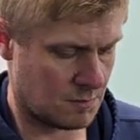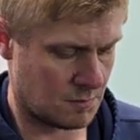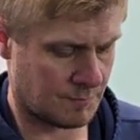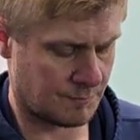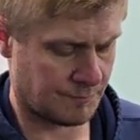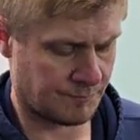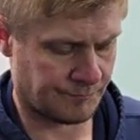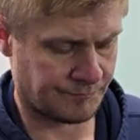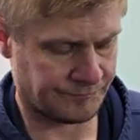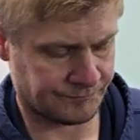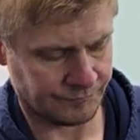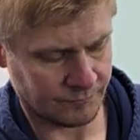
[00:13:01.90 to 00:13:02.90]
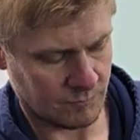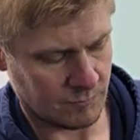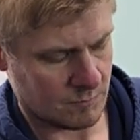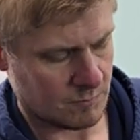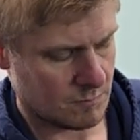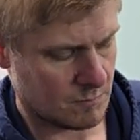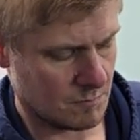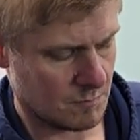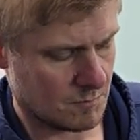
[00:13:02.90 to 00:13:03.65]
[no speech]